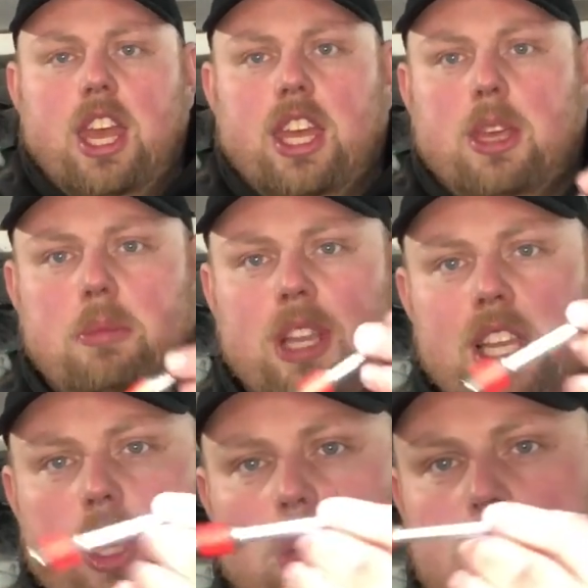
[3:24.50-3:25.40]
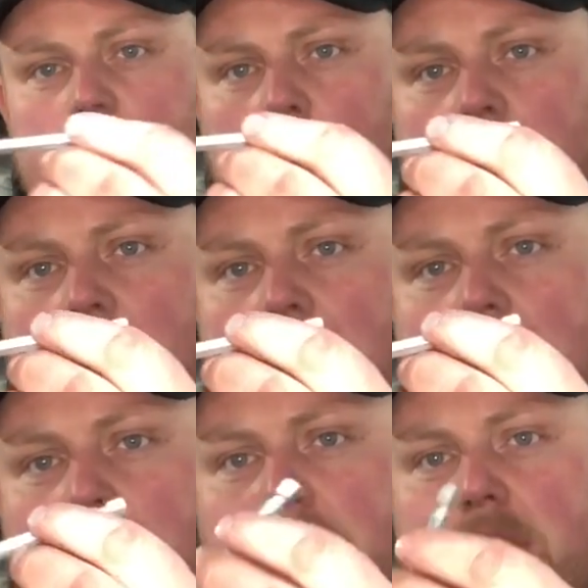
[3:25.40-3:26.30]
it completely comes out, and then
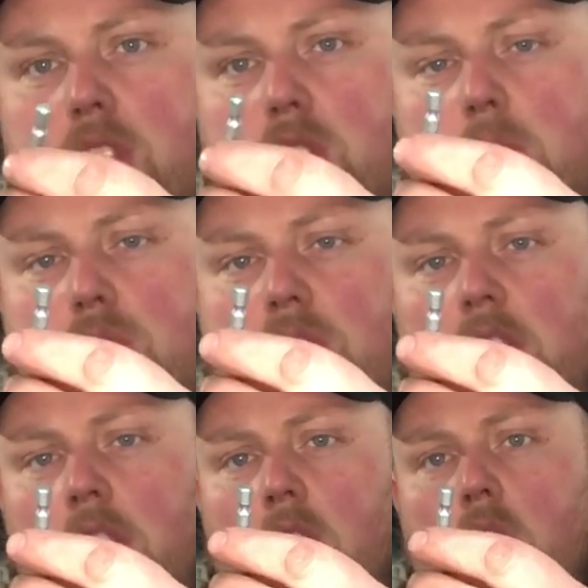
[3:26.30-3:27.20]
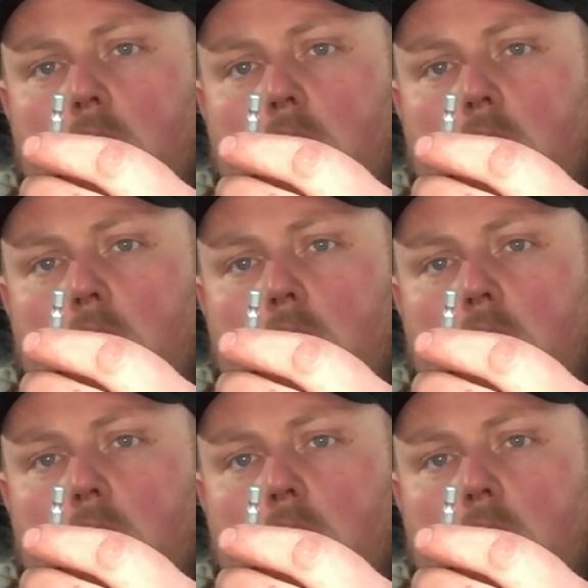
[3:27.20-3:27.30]
that'll fit into a drill